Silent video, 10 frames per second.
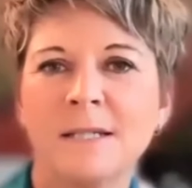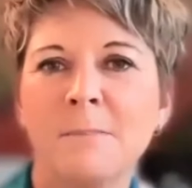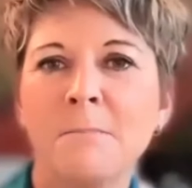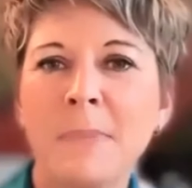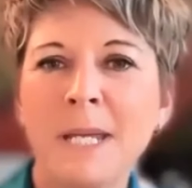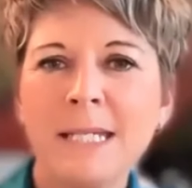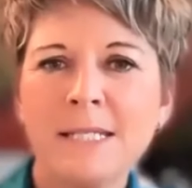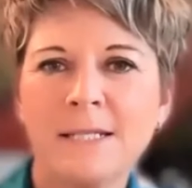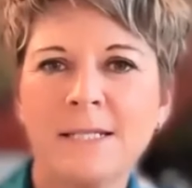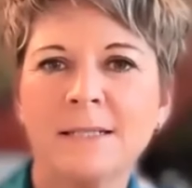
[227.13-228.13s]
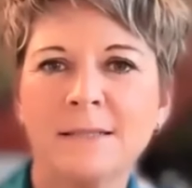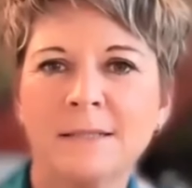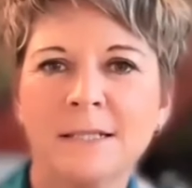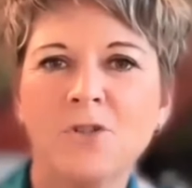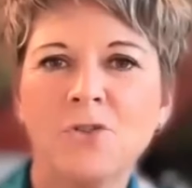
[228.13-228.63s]
amazing,
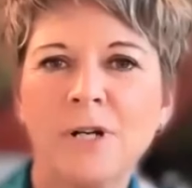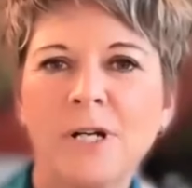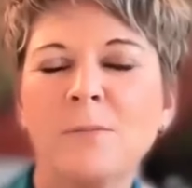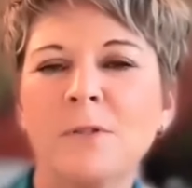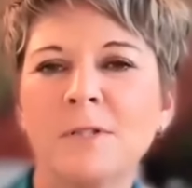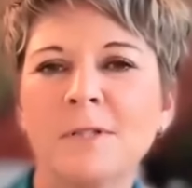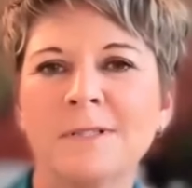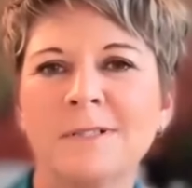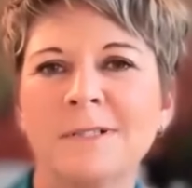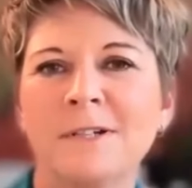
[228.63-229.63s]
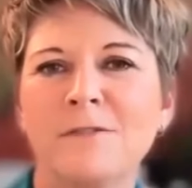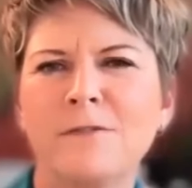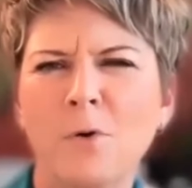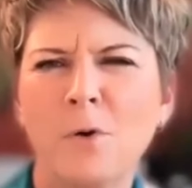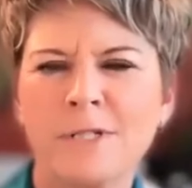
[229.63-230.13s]
incredible
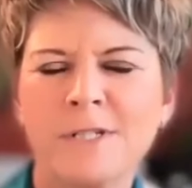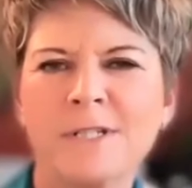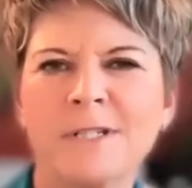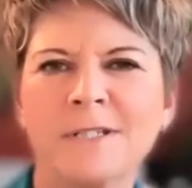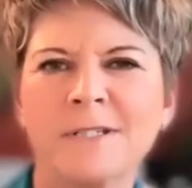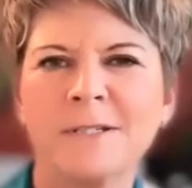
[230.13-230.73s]
force